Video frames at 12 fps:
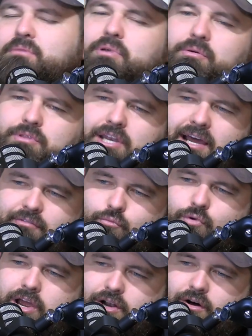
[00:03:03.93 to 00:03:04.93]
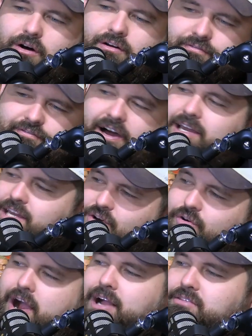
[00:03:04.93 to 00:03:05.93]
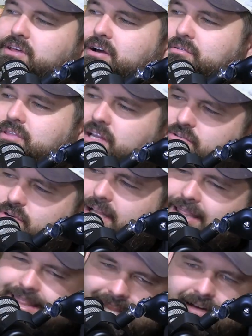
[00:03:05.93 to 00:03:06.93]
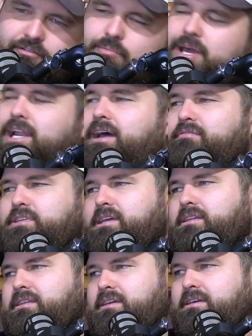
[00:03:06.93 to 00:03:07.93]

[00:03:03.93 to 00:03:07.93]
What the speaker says: People that have a red hot fucking crack though. And that's what I love about having you in here.